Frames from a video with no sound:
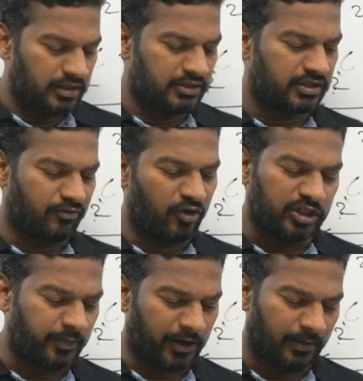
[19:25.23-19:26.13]
So the
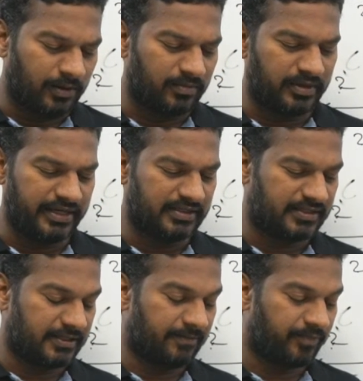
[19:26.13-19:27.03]
fourth problem
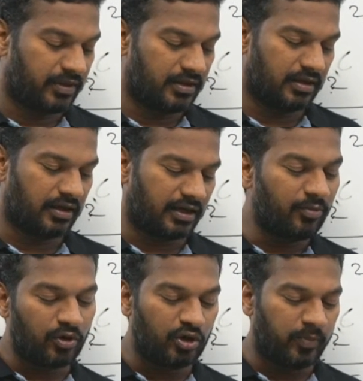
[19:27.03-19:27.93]
is
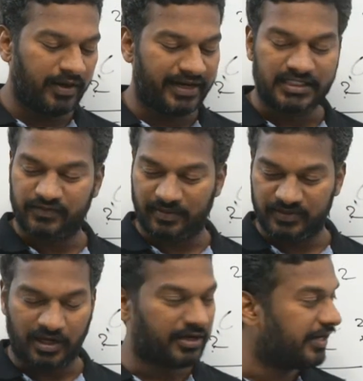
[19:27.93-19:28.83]
remove duplicates from
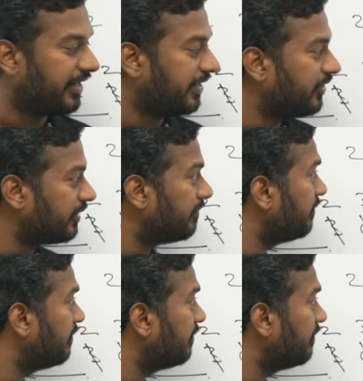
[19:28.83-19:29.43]
sorted array here.